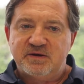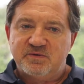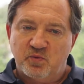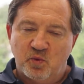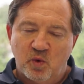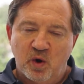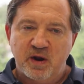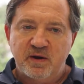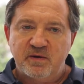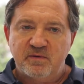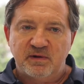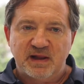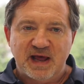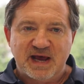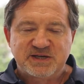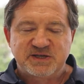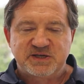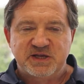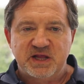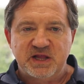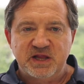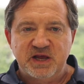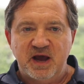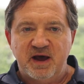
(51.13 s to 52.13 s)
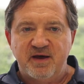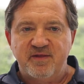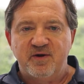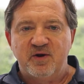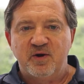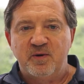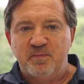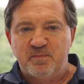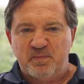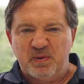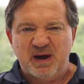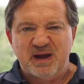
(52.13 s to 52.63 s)
One less than the
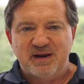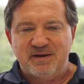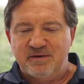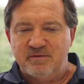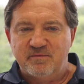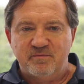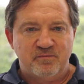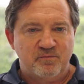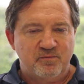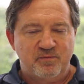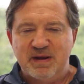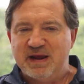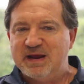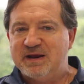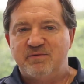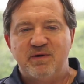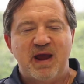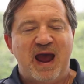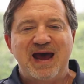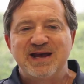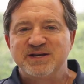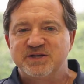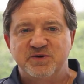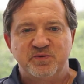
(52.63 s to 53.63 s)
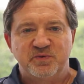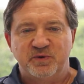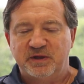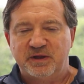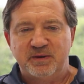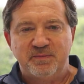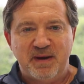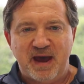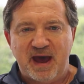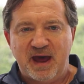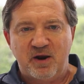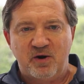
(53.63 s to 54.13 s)
other, but it hasn't
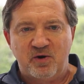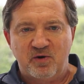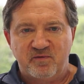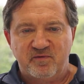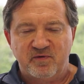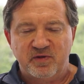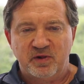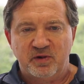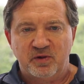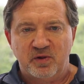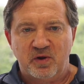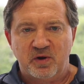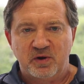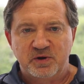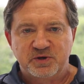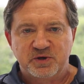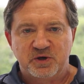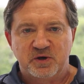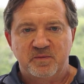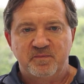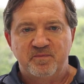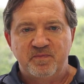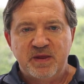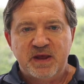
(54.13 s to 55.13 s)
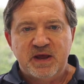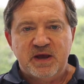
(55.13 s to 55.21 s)
really mattered over the long term.